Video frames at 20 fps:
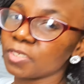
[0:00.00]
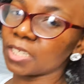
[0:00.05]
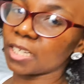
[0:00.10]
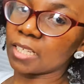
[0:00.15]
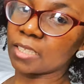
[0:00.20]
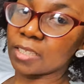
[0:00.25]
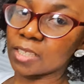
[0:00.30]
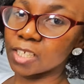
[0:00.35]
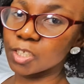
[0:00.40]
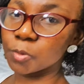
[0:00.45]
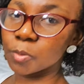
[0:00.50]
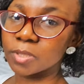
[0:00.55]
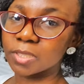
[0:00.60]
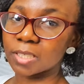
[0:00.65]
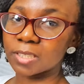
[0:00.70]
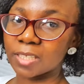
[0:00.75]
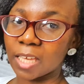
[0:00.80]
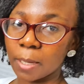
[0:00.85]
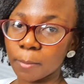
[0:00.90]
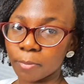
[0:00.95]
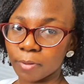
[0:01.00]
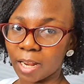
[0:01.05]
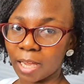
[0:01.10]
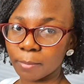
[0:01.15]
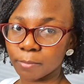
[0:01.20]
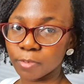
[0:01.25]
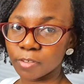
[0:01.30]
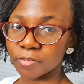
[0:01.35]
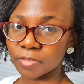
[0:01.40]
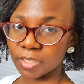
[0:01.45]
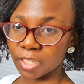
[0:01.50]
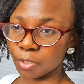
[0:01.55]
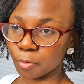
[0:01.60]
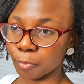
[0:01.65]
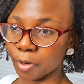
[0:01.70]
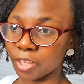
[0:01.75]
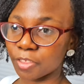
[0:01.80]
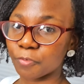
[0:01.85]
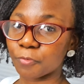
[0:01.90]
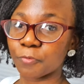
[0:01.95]
in, this was the table I moved in
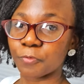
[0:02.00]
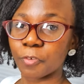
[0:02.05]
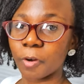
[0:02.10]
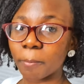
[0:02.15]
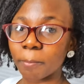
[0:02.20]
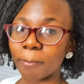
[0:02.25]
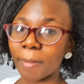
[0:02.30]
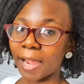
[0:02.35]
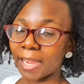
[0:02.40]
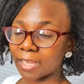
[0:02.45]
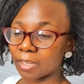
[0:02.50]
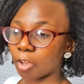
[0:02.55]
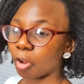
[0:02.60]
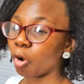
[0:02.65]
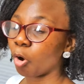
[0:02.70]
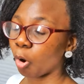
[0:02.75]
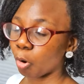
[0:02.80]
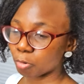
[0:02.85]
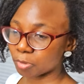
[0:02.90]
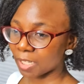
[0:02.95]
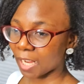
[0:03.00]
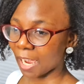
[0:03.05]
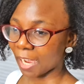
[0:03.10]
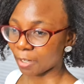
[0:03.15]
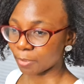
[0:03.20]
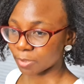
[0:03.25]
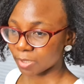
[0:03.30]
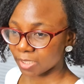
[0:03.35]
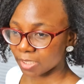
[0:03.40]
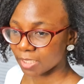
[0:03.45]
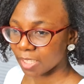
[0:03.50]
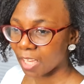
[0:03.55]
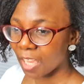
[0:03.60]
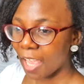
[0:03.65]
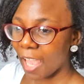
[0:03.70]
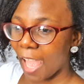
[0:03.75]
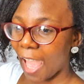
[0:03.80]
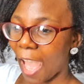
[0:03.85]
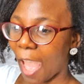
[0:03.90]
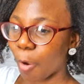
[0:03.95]
with from my old house.
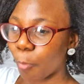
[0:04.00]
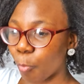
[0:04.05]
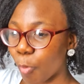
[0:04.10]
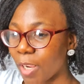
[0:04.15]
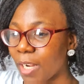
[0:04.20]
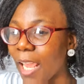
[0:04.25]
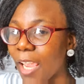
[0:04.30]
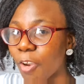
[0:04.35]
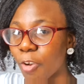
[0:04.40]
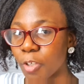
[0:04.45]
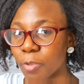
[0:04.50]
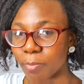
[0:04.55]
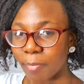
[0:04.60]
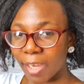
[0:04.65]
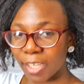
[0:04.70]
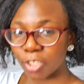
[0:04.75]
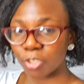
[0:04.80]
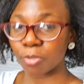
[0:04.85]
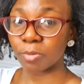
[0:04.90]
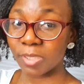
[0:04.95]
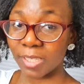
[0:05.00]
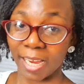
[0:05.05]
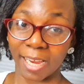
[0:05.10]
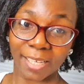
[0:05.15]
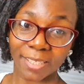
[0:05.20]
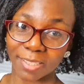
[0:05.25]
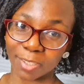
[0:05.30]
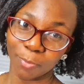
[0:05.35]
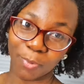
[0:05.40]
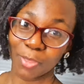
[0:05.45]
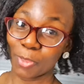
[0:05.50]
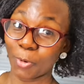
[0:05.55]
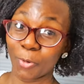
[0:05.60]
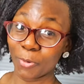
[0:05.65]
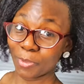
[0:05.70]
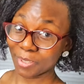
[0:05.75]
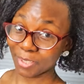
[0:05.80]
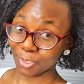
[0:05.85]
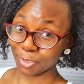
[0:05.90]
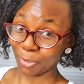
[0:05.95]
And when I got my new desk with all
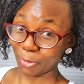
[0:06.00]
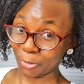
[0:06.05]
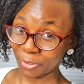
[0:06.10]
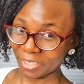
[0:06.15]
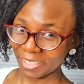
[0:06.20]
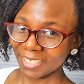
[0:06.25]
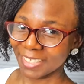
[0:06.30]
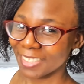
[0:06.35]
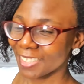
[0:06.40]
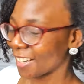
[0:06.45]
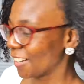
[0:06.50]
the storage,